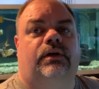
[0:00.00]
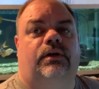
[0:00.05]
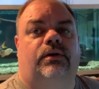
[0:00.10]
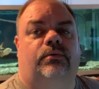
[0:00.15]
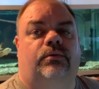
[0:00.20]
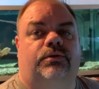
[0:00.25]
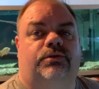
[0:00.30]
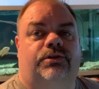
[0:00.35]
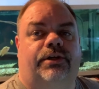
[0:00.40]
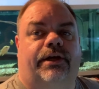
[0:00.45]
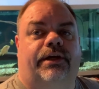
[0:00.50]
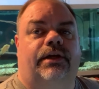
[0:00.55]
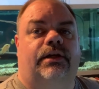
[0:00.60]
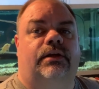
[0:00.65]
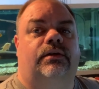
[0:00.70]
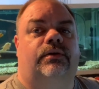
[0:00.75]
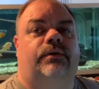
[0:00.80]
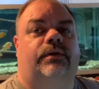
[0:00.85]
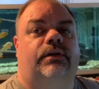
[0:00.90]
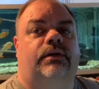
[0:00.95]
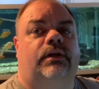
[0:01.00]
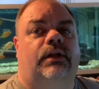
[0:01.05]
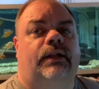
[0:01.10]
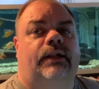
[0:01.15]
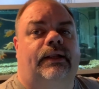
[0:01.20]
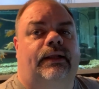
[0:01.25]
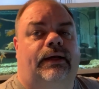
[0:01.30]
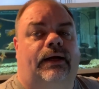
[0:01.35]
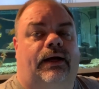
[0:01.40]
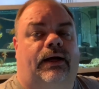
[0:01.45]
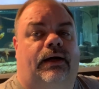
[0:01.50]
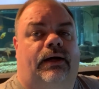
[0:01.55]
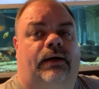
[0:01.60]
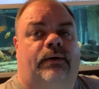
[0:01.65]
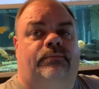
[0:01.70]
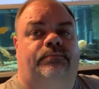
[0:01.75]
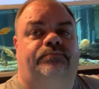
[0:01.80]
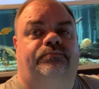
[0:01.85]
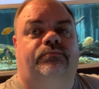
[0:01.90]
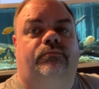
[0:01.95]
we'll check into it.
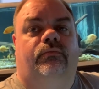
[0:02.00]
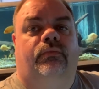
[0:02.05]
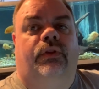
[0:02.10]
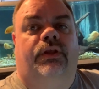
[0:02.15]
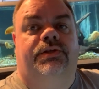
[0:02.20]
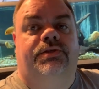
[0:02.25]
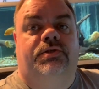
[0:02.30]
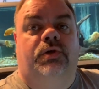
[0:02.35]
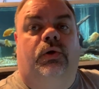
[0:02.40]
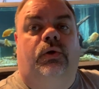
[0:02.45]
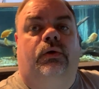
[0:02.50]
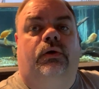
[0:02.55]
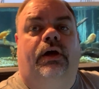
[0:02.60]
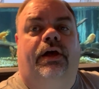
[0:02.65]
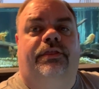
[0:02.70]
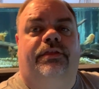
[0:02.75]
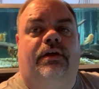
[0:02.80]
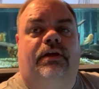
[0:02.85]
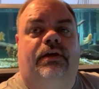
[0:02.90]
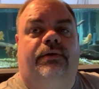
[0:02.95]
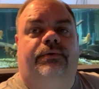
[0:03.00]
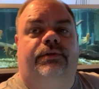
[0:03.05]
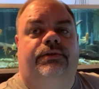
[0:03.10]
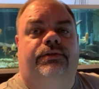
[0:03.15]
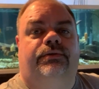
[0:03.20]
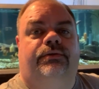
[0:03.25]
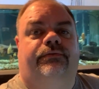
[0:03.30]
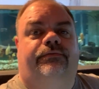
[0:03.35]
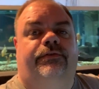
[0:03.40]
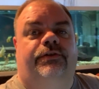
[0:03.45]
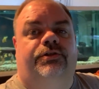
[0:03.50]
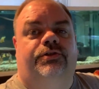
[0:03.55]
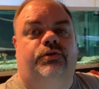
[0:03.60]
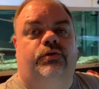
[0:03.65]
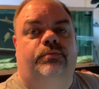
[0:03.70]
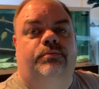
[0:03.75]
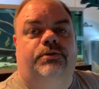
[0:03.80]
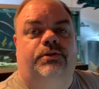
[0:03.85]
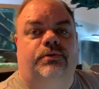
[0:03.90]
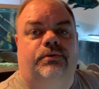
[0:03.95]
Um, so I thought I would do a fish
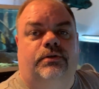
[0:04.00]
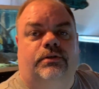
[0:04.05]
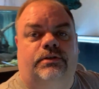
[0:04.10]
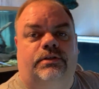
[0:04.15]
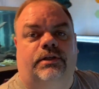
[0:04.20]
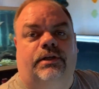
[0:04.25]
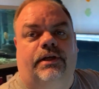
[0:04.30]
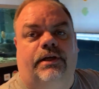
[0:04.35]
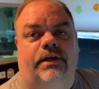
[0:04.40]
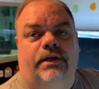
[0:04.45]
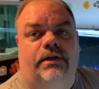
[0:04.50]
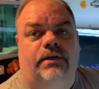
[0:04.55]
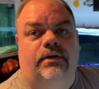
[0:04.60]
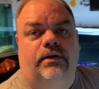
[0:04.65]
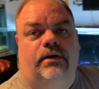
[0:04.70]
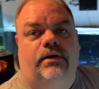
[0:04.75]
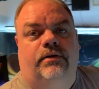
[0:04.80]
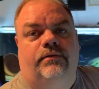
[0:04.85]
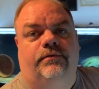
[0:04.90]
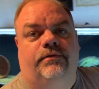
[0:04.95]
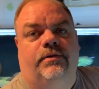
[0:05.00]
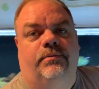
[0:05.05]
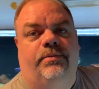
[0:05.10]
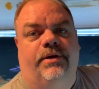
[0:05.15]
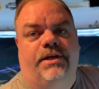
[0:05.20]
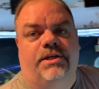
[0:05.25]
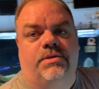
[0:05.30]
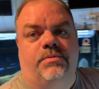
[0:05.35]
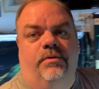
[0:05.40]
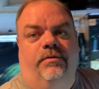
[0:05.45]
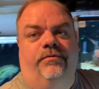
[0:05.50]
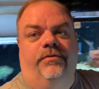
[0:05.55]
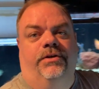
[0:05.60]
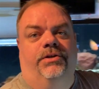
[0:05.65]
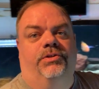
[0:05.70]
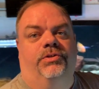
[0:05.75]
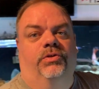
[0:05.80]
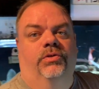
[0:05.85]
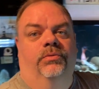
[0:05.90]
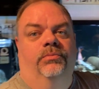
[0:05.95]
room tour today of the basement
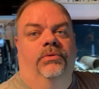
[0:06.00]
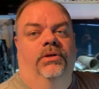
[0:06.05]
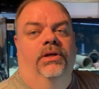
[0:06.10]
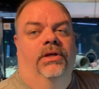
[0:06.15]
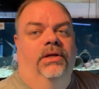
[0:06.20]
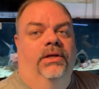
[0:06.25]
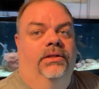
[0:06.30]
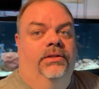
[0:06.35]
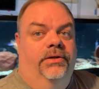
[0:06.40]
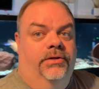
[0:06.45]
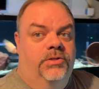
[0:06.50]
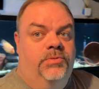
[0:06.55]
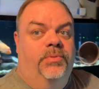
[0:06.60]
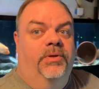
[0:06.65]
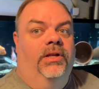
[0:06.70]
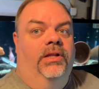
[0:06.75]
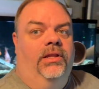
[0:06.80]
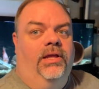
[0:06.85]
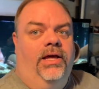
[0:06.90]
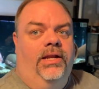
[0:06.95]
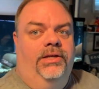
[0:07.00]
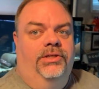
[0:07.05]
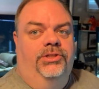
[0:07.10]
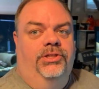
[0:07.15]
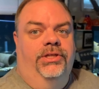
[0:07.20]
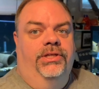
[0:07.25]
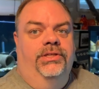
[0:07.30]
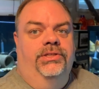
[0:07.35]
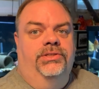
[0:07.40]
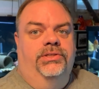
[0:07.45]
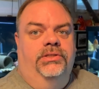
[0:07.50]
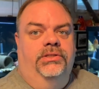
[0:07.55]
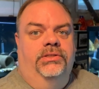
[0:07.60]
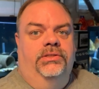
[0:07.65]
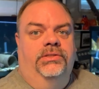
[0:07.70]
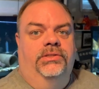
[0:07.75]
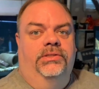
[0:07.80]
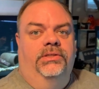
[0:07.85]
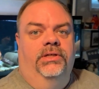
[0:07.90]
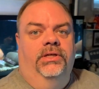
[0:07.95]
fish room. There's been a lot of
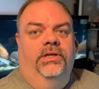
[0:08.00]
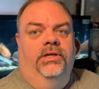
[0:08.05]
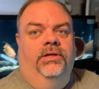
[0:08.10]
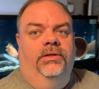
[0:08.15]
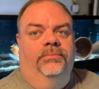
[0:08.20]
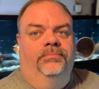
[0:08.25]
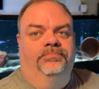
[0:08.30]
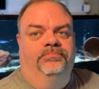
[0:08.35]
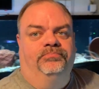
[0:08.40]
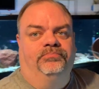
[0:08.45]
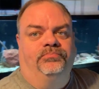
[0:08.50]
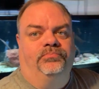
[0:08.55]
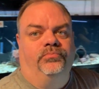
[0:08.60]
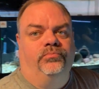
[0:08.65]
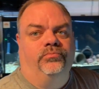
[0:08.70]
changes, um,